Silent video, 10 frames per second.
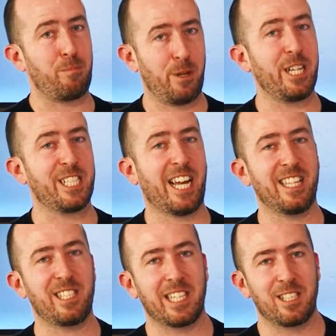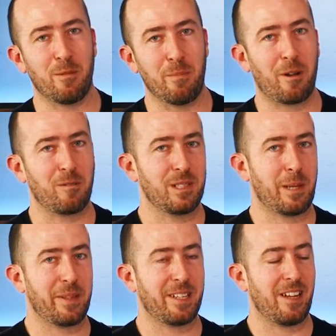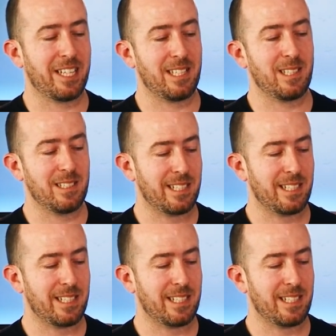pretty challenging to model something like this